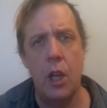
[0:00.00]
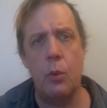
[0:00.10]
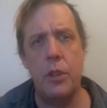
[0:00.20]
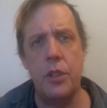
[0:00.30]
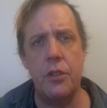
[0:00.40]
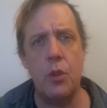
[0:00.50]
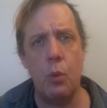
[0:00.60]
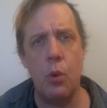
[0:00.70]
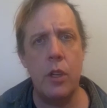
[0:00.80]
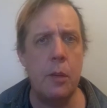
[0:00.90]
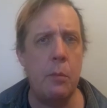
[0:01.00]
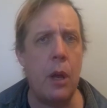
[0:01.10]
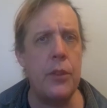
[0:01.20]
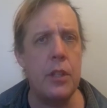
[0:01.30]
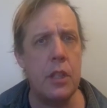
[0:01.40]
which is to worry
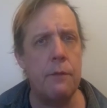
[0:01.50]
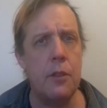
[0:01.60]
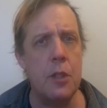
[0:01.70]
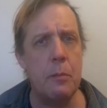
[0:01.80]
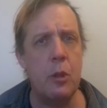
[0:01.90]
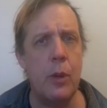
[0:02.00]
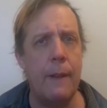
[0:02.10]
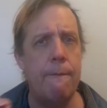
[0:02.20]
about the difference between